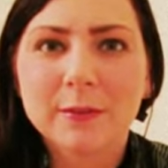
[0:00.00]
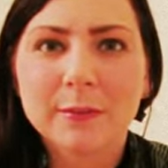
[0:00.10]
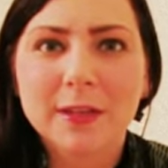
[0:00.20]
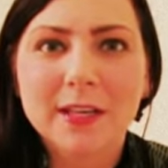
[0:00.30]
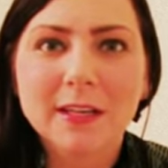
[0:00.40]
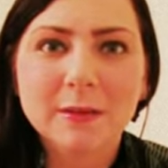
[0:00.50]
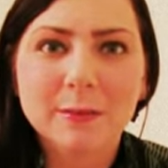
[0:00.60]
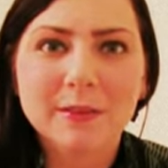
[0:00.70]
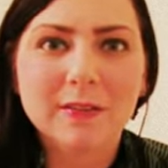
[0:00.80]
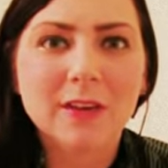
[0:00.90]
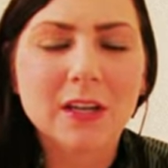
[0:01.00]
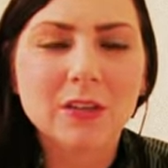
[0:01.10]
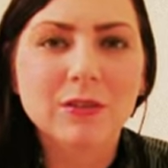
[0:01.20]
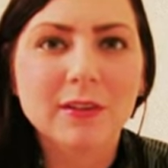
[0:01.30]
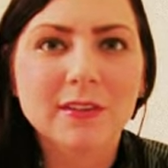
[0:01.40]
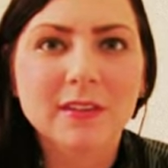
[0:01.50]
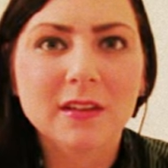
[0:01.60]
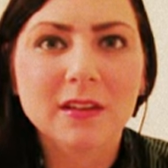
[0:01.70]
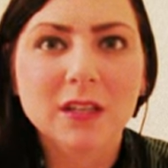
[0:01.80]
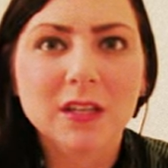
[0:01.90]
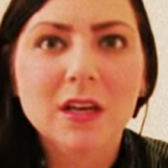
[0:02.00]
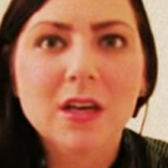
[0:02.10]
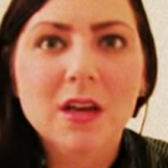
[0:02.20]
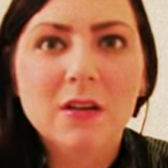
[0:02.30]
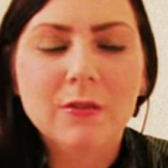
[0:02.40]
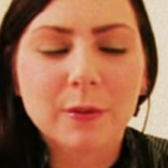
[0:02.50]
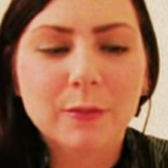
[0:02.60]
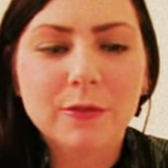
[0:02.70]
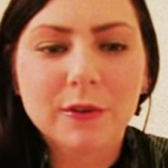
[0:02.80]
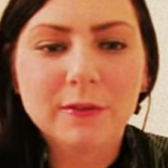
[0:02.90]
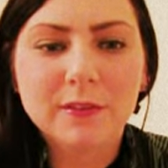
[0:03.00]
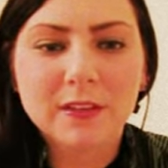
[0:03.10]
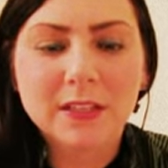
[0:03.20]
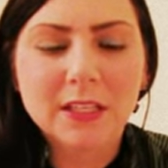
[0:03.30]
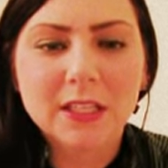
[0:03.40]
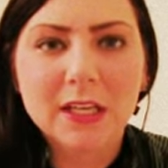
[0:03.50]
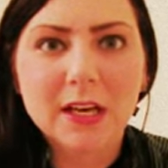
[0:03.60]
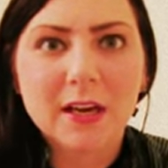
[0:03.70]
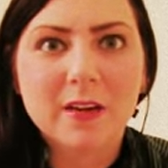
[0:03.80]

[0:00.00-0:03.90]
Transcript: some of the items I've gotten recently from thrifting